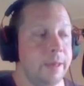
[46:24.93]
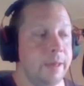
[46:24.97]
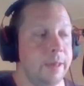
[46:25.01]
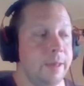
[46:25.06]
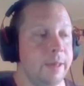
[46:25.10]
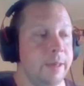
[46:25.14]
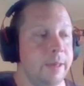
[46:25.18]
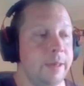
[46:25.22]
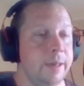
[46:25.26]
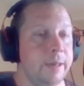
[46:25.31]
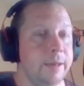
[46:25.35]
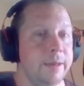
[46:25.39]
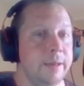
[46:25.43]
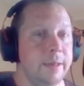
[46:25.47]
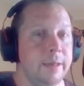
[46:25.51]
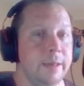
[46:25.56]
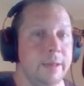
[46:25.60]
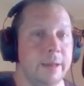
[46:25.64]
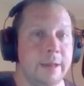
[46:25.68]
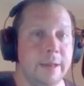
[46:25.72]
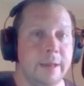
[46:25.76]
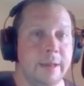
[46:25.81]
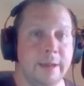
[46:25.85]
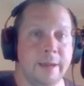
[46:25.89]
And
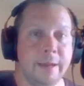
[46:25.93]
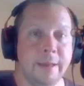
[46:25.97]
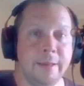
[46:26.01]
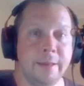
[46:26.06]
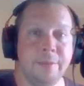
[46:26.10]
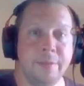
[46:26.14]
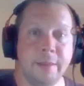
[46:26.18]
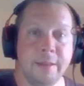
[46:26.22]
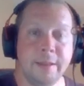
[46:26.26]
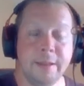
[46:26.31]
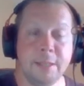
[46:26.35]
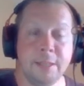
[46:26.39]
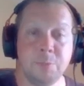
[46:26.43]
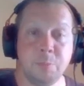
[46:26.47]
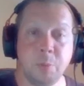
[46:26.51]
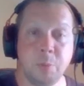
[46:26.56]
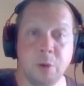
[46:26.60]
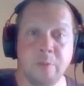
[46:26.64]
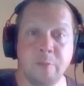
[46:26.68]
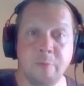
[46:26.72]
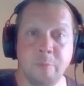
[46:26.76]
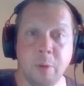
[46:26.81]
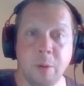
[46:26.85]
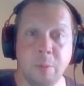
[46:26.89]
I think that's
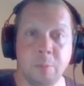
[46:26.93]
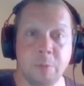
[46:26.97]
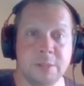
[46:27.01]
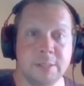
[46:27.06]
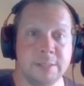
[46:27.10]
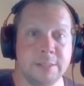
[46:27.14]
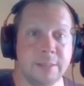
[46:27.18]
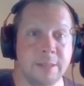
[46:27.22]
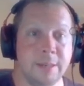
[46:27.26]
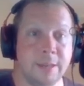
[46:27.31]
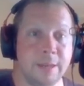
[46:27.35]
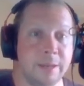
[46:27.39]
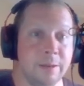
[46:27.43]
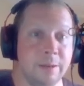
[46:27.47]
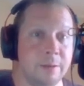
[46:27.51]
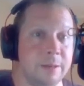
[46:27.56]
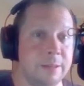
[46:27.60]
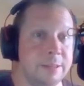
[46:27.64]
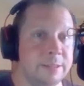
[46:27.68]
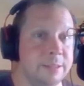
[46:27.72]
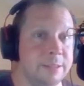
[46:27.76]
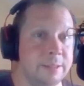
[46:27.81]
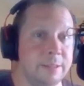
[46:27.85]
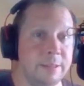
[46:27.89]
part of the problem because
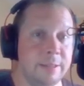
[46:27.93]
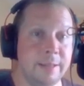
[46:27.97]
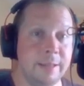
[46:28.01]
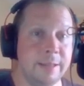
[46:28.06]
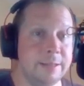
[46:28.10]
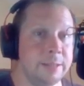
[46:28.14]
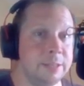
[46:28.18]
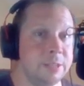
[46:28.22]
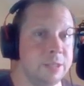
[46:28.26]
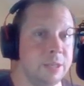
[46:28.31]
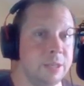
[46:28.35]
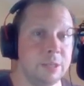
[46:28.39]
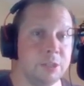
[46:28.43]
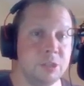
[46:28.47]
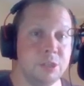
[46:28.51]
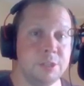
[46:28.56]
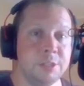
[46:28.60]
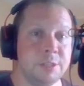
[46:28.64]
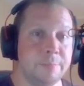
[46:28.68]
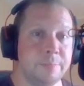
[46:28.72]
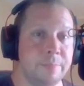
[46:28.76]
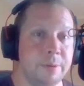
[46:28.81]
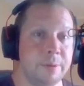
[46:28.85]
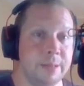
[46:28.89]
that does not
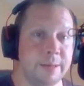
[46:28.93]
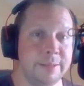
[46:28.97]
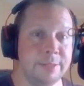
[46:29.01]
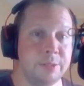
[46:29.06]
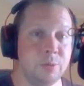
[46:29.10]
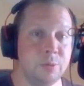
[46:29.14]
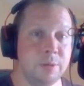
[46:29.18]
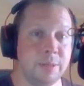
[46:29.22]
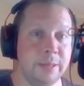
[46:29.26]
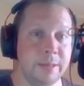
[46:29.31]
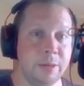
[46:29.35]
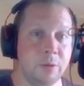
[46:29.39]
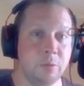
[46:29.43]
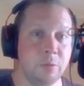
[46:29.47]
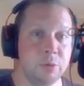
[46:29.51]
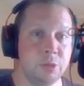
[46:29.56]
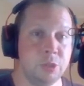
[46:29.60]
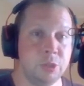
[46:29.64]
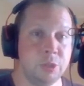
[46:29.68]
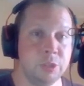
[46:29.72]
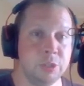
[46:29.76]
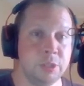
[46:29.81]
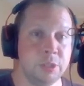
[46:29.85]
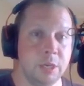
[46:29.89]
just apply to
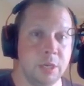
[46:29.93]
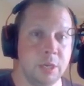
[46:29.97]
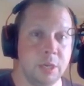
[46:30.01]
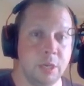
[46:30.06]
languages.